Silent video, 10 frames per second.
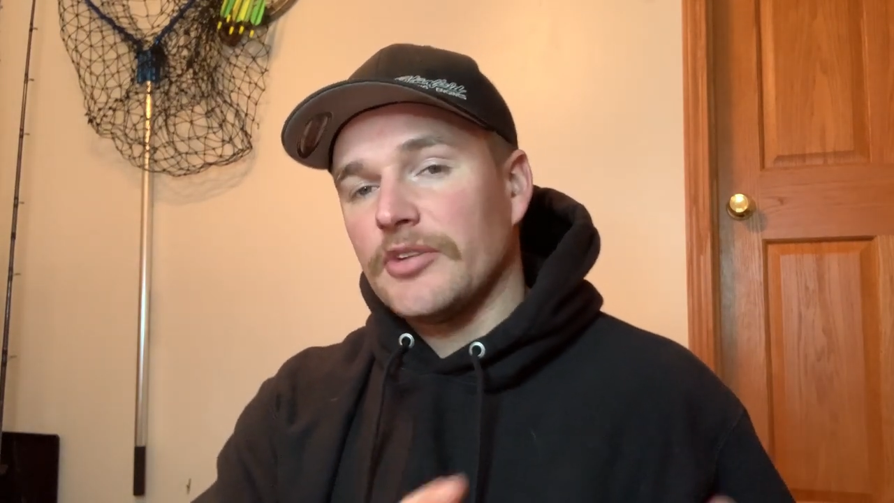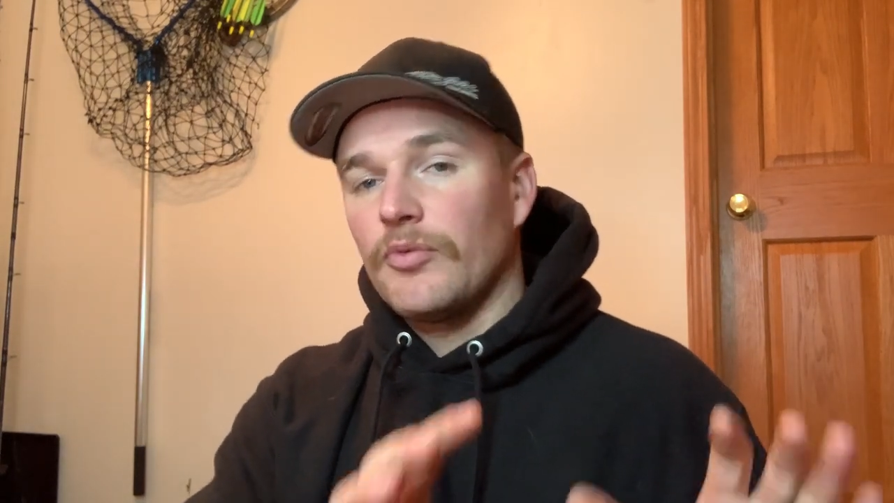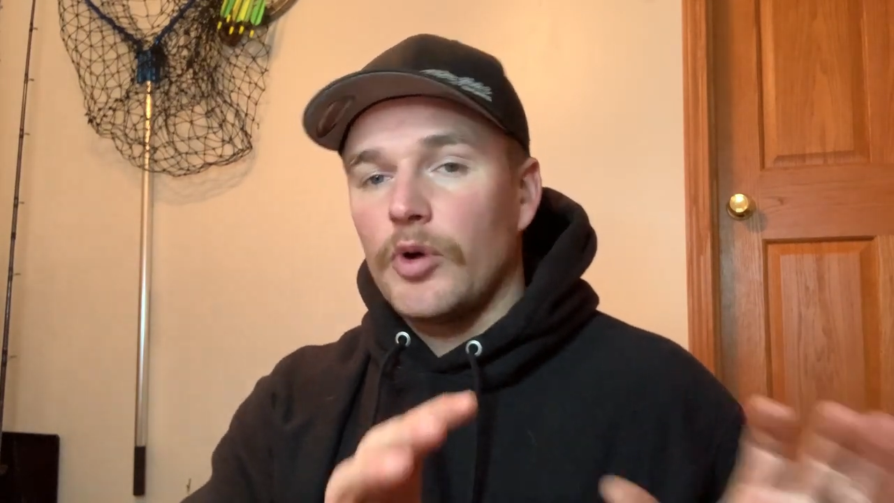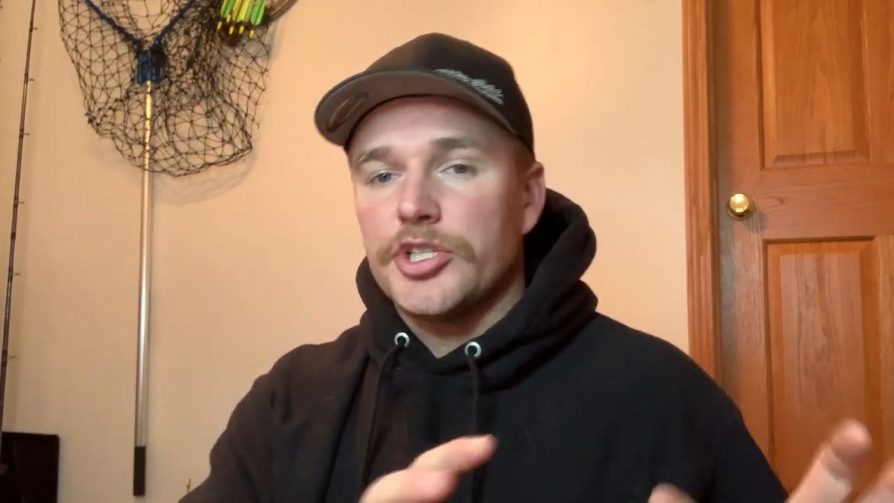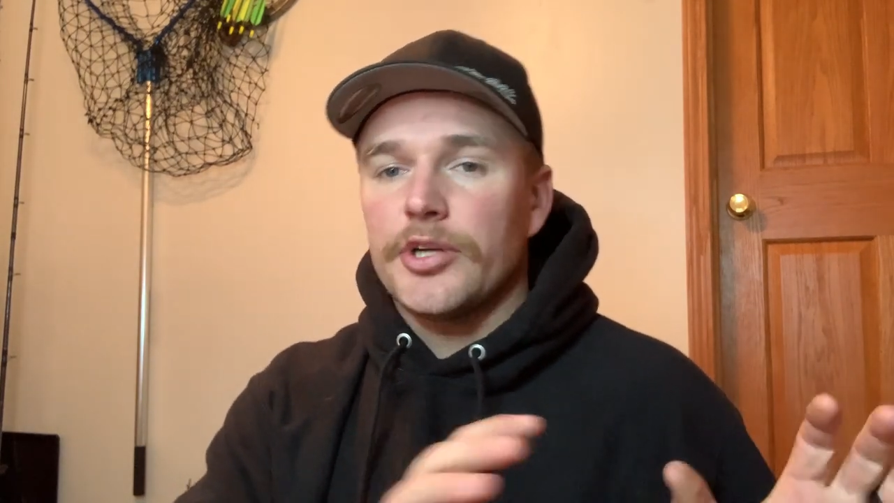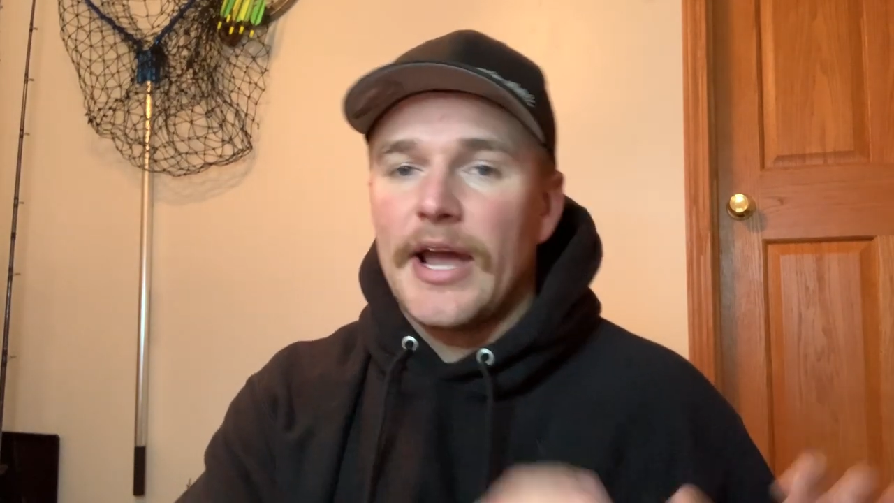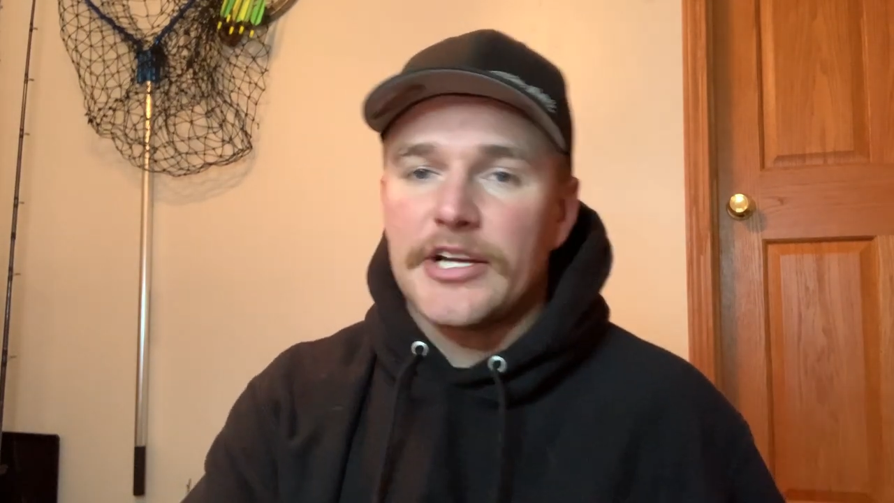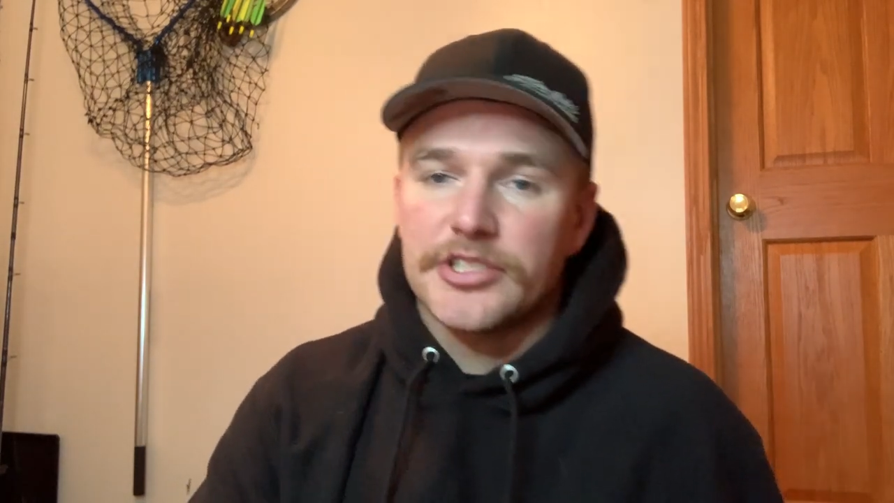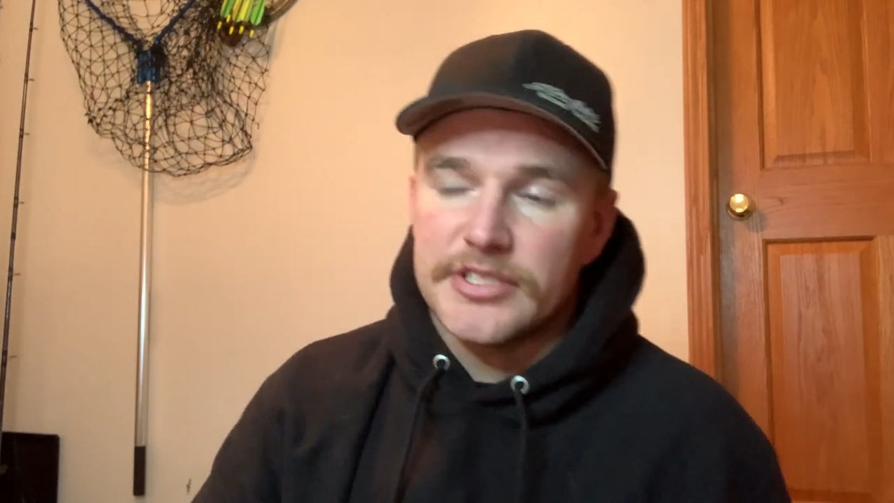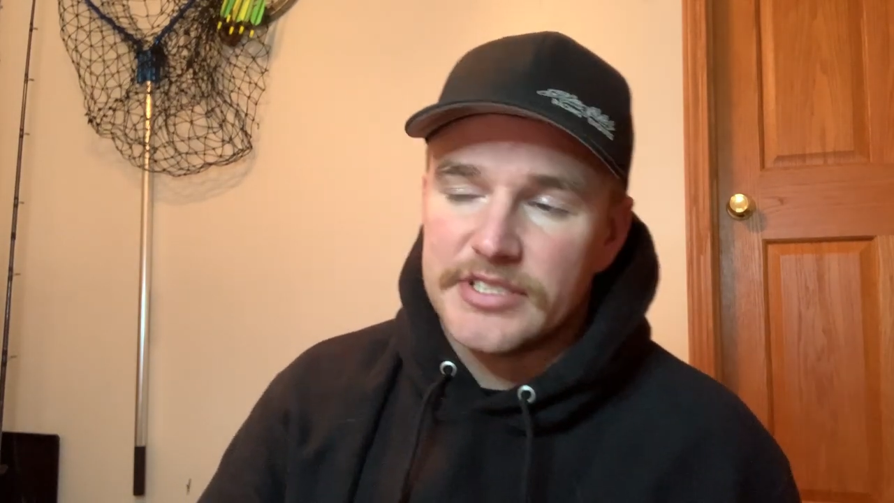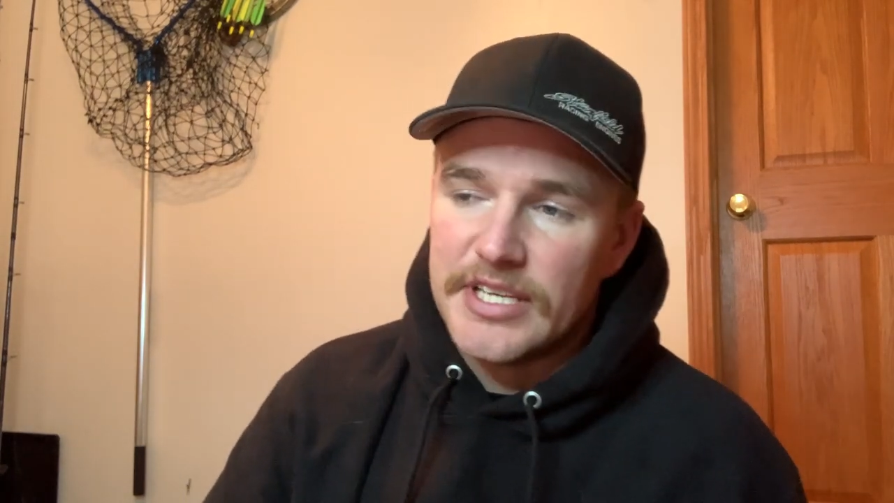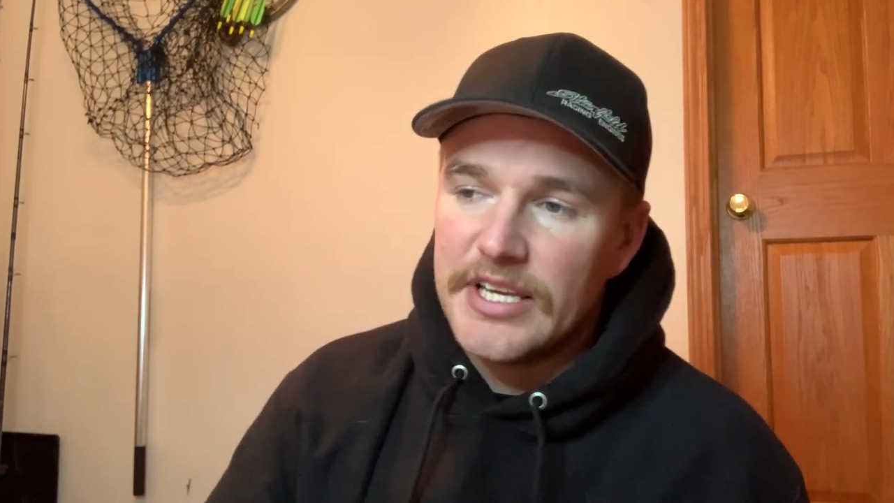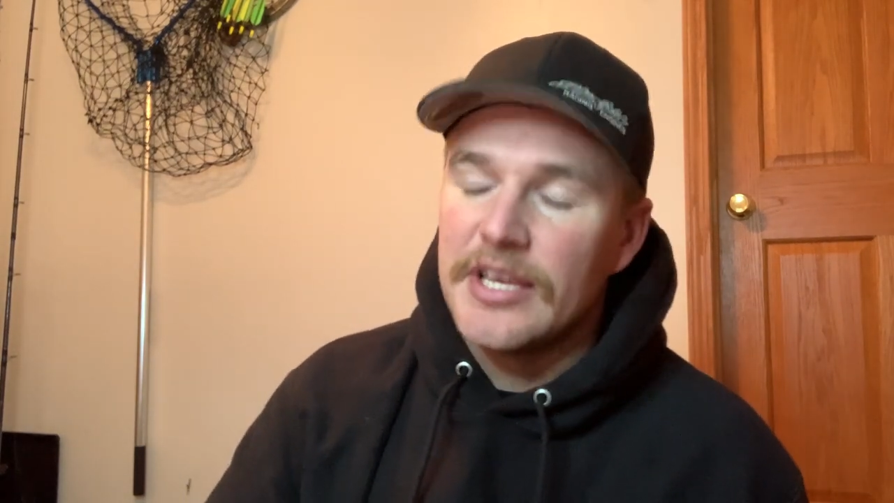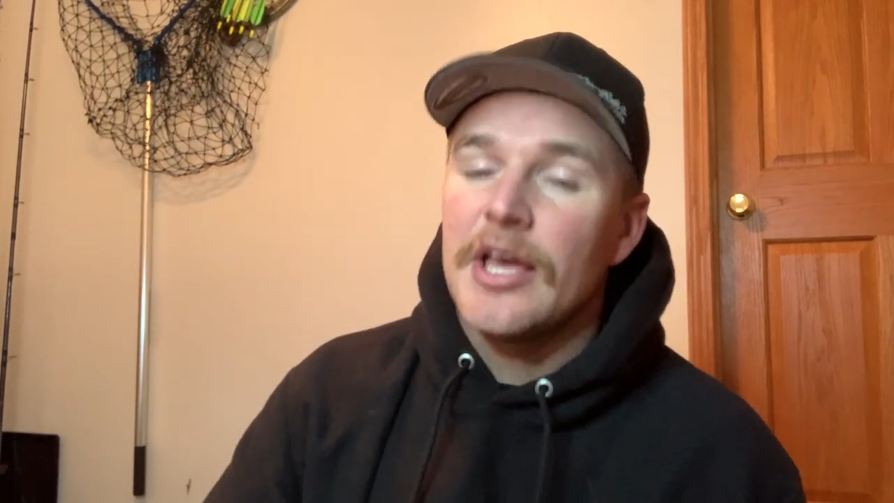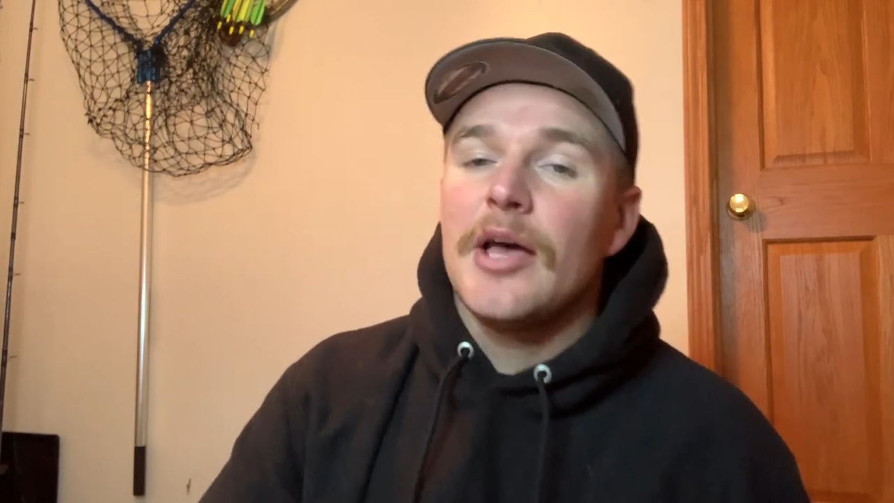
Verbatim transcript: of what you're actually seeing,